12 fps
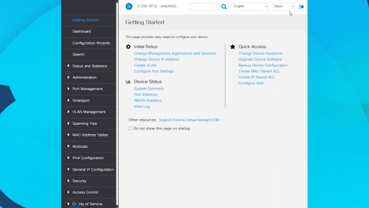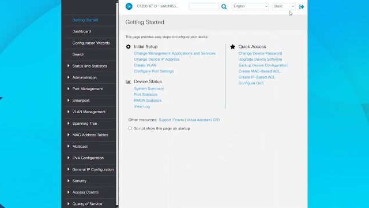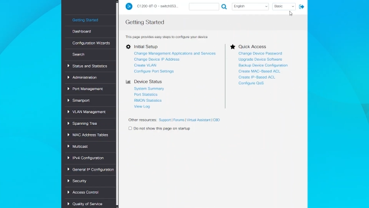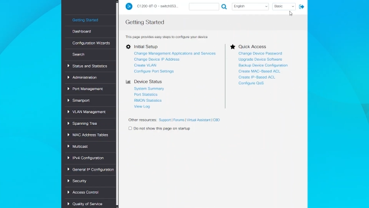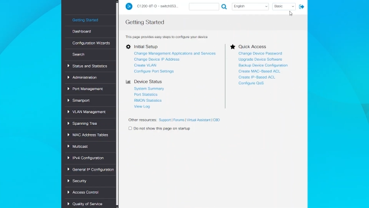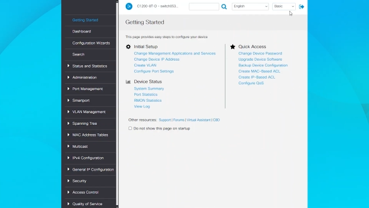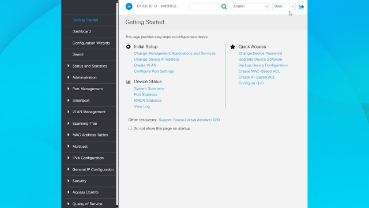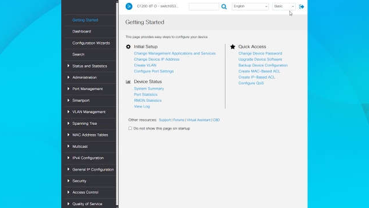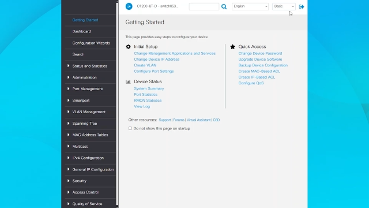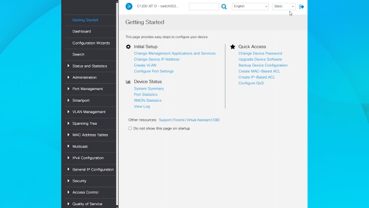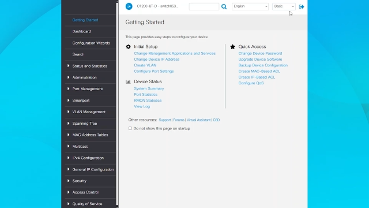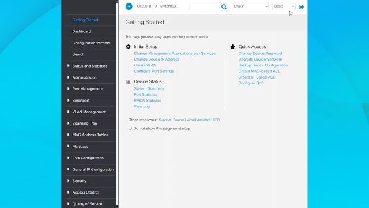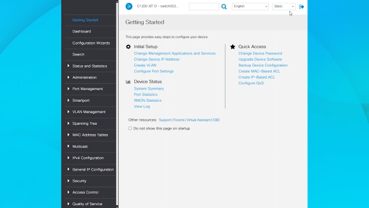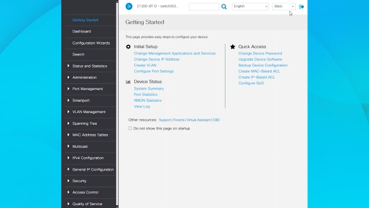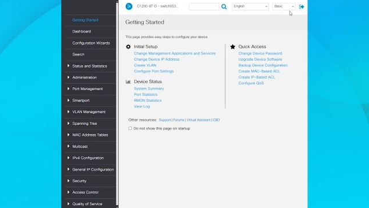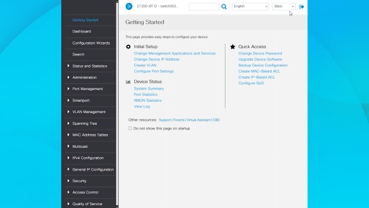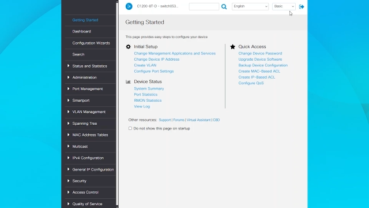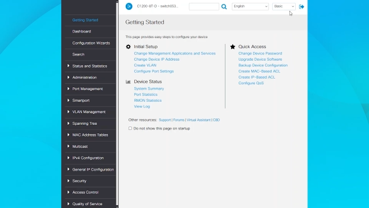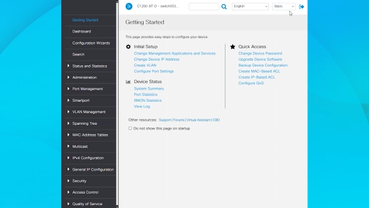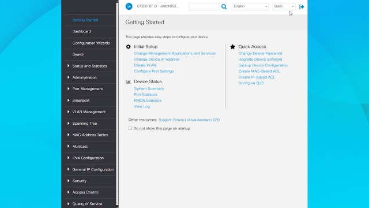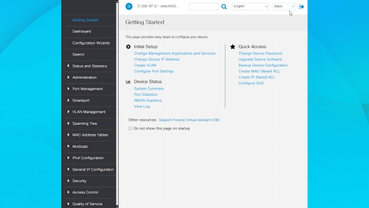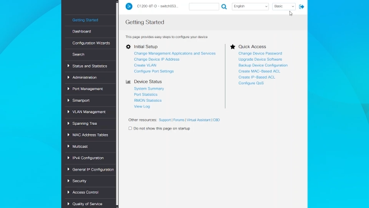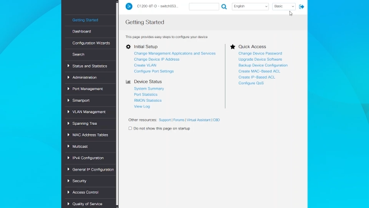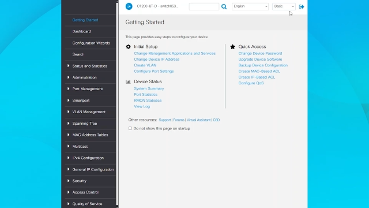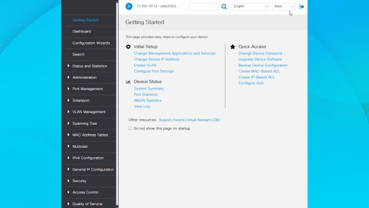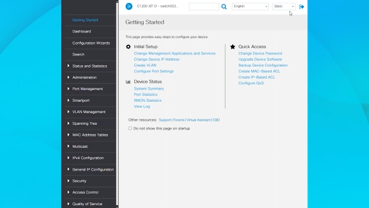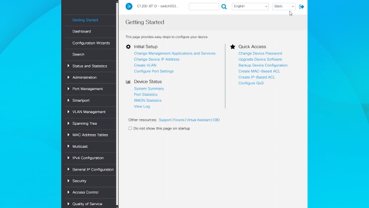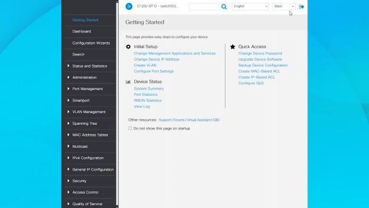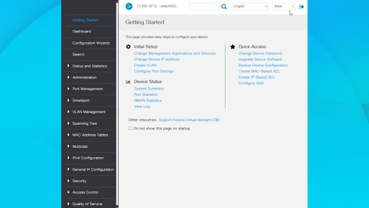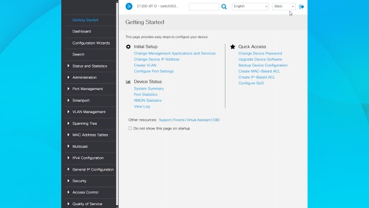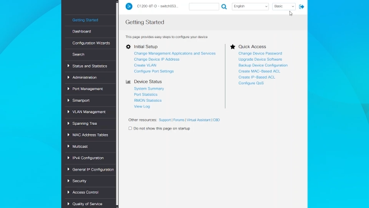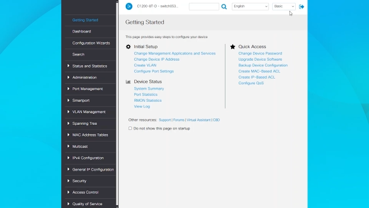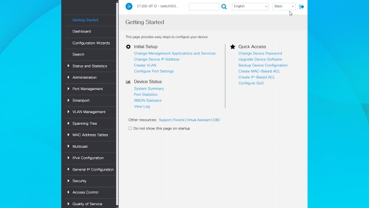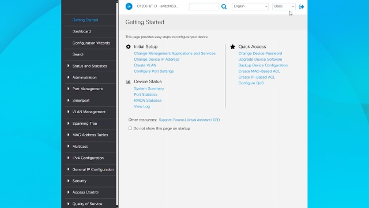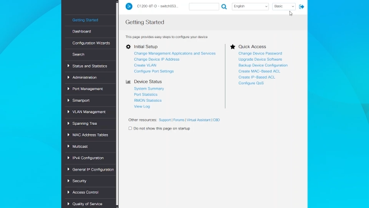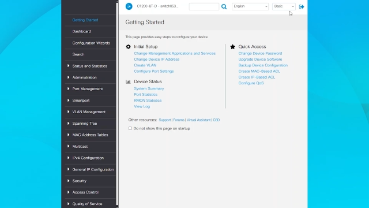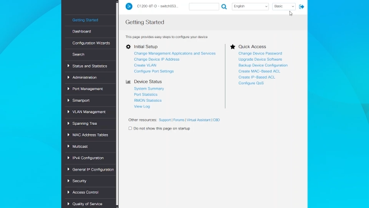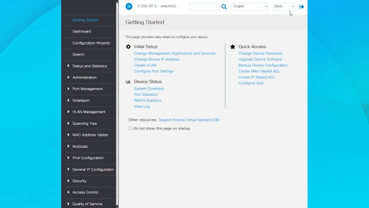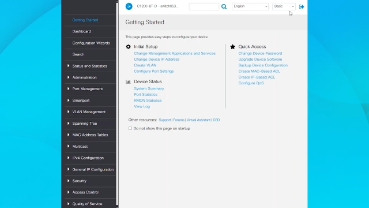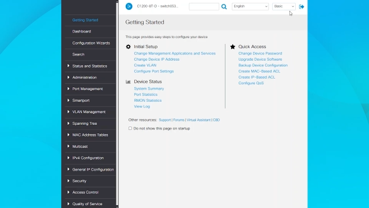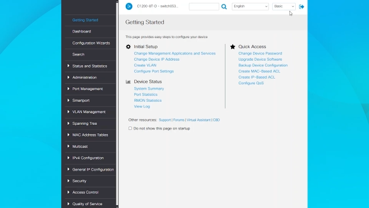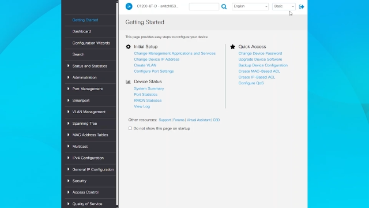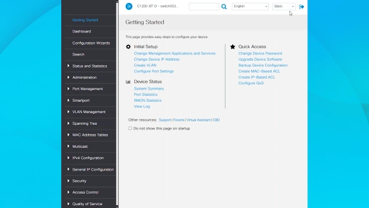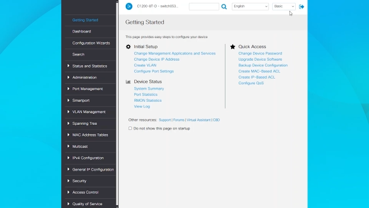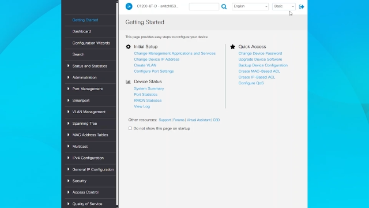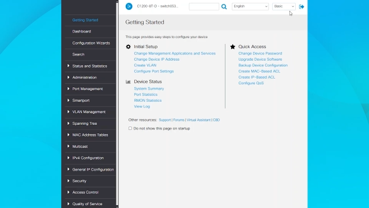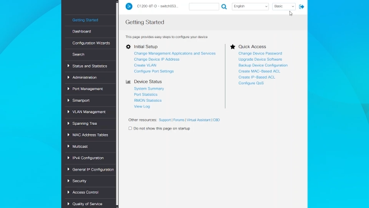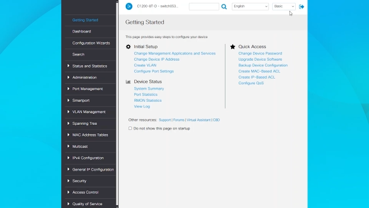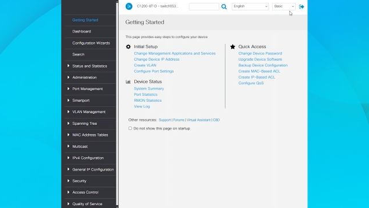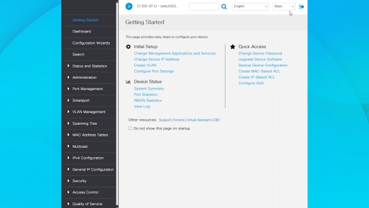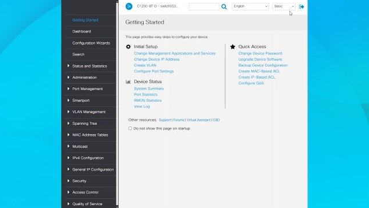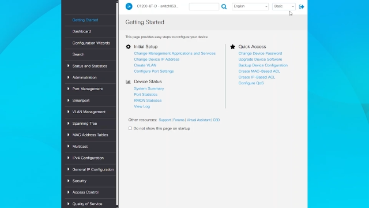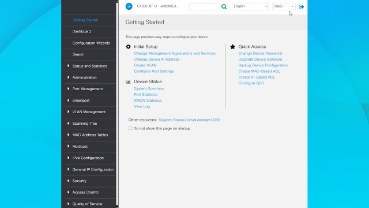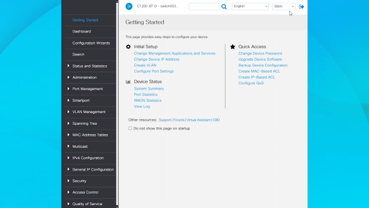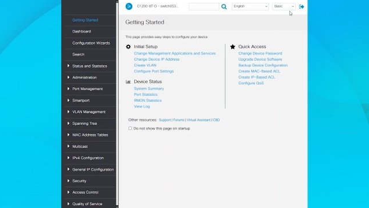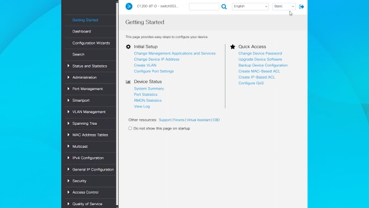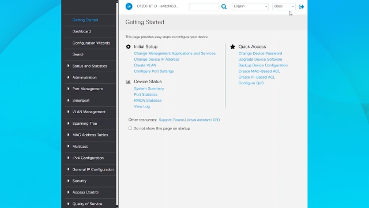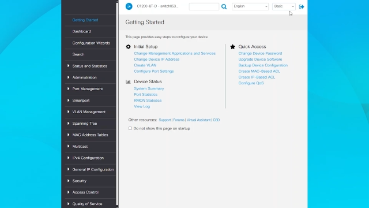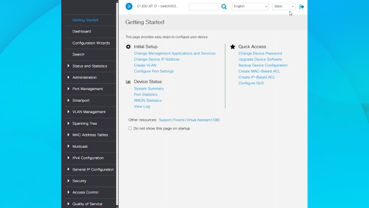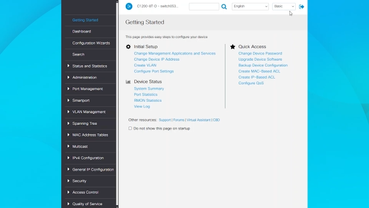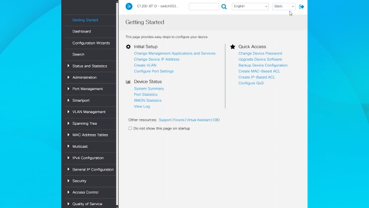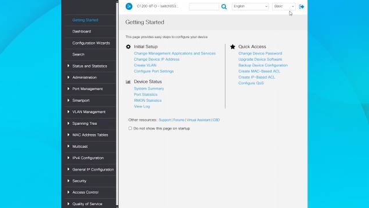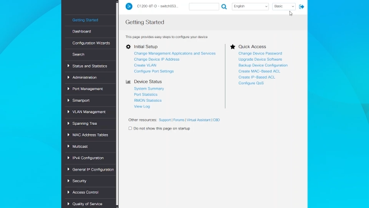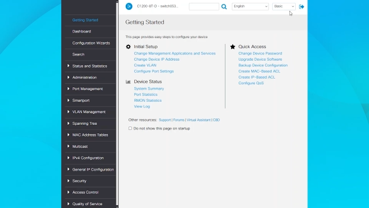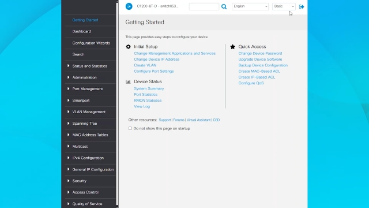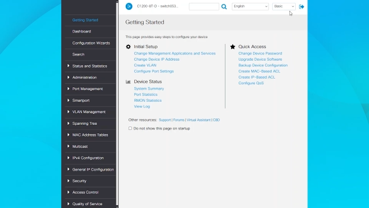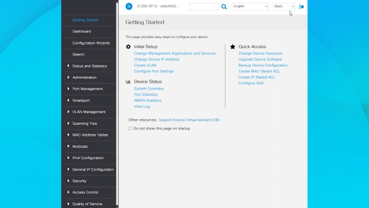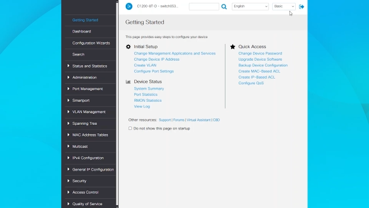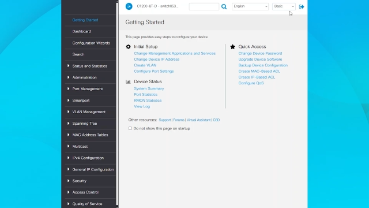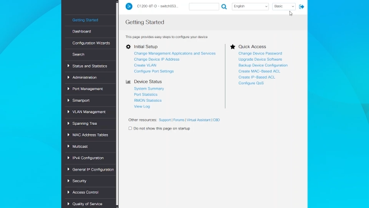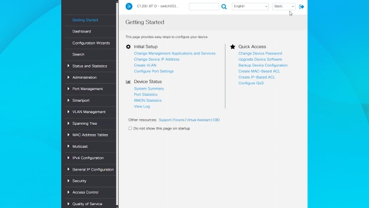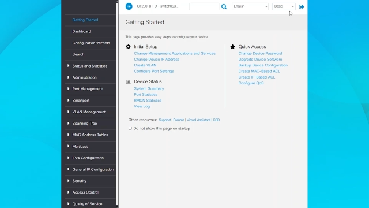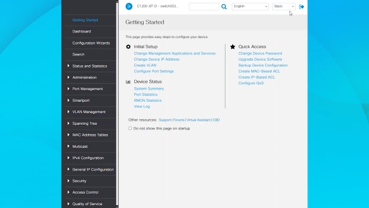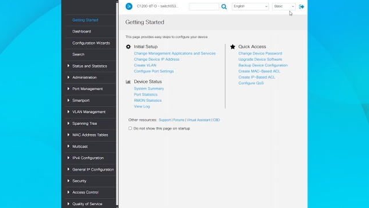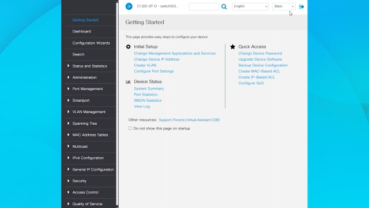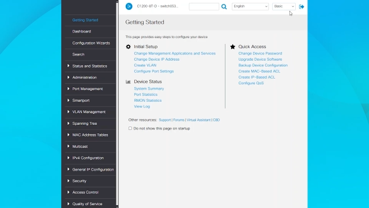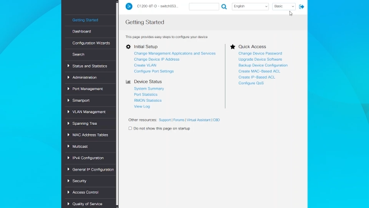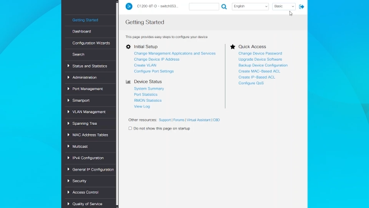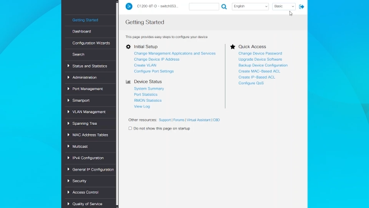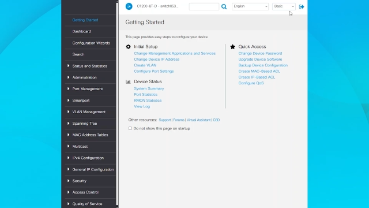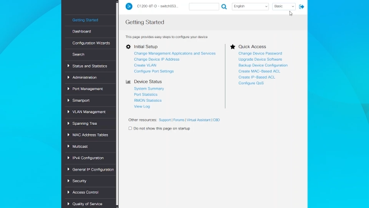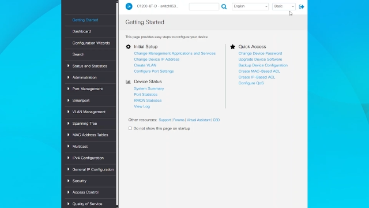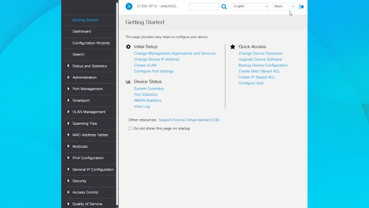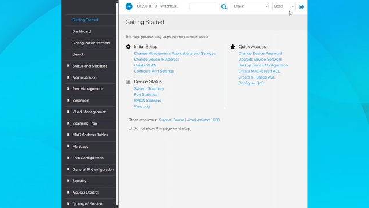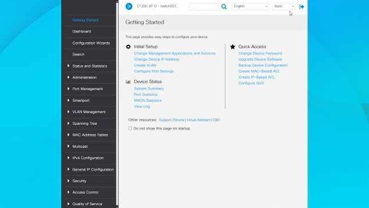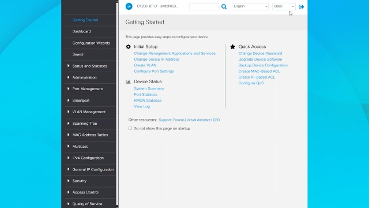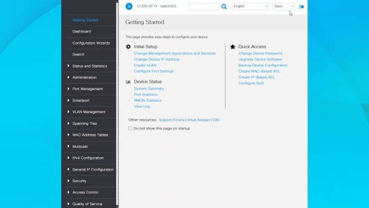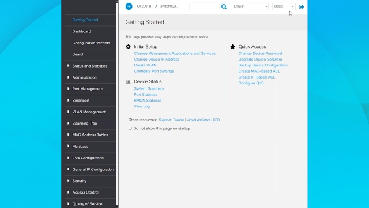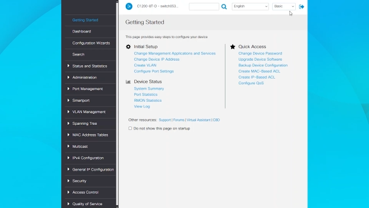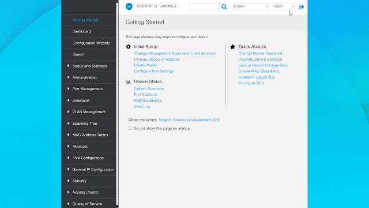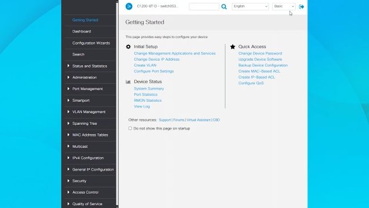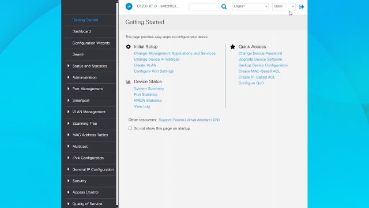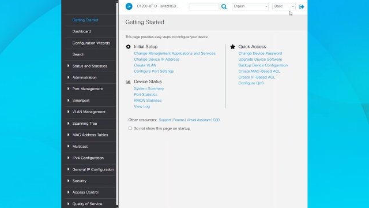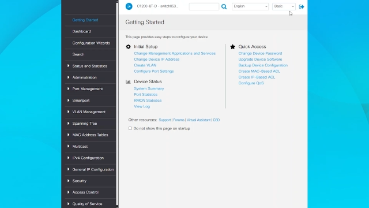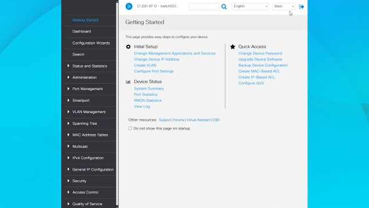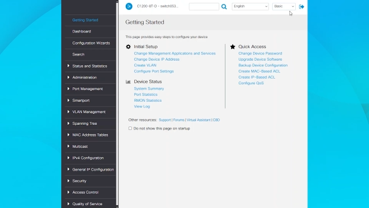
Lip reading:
No face is visible, so there are no lips to read.